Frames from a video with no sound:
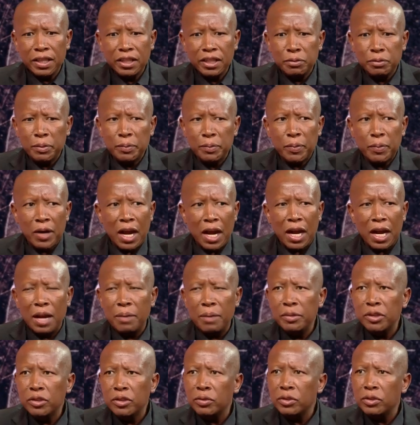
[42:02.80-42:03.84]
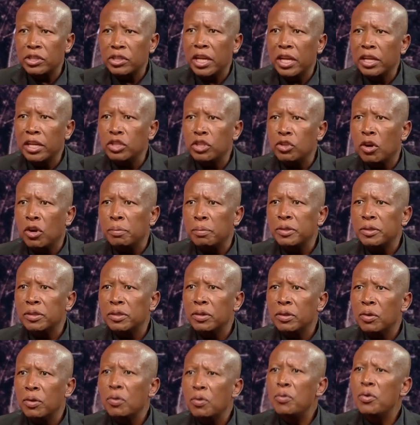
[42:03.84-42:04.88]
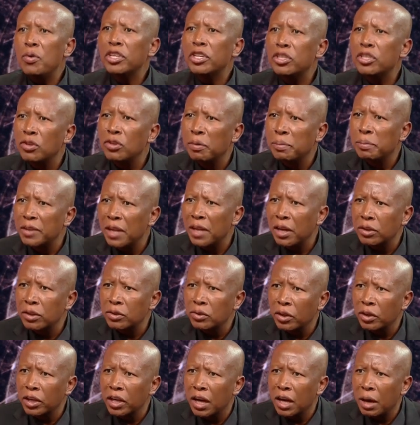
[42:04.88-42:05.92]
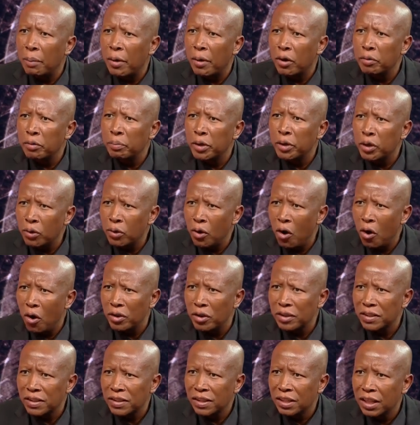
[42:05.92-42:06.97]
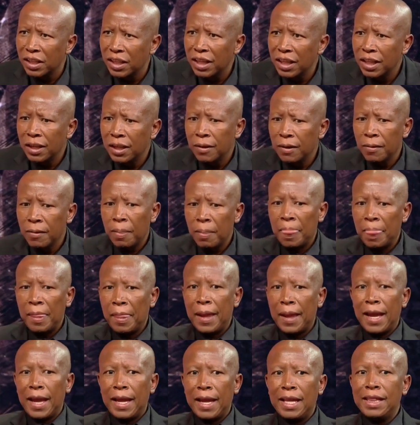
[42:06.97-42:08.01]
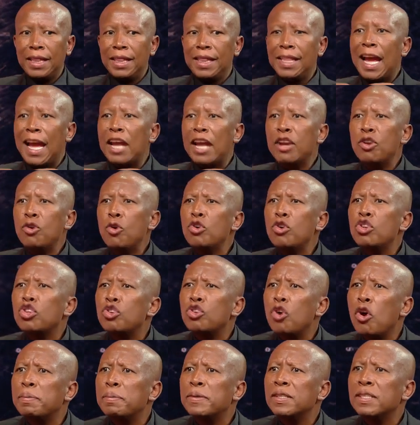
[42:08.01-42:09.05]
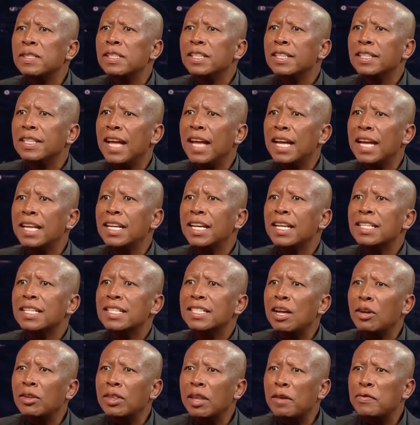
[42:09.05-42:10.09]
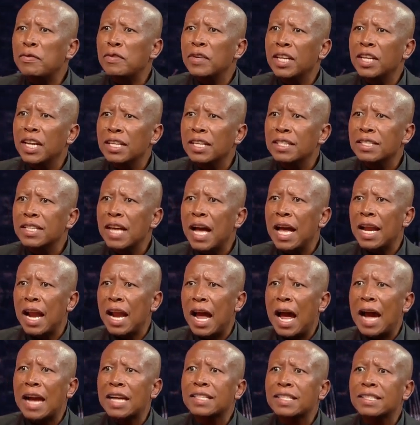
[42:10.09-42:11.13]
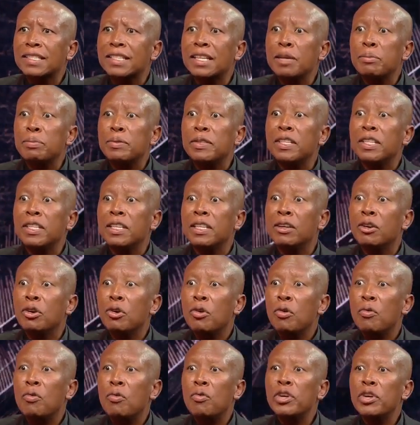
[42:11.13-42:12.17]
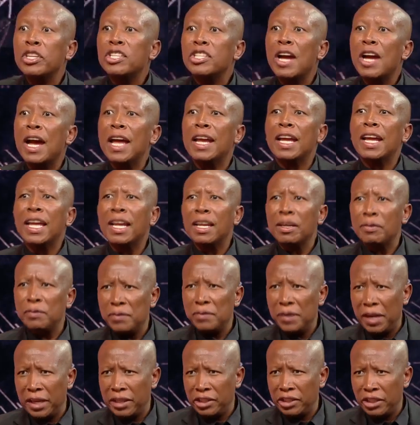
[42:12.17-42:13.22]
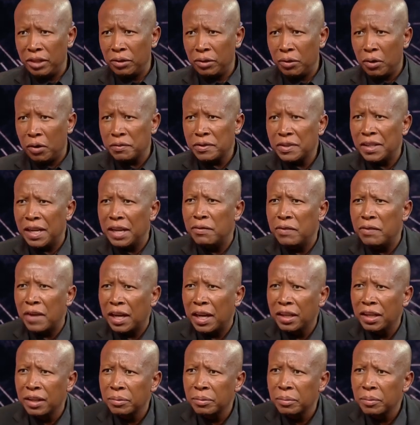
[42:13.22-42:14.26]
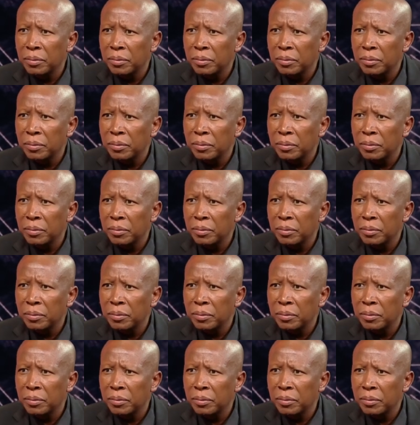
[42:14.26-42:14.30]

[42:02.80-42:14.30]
these people are coming to take jobs. Which jobs are you talking about? Because there are no jobs that South Africans are accepting which are a reflection of slavery.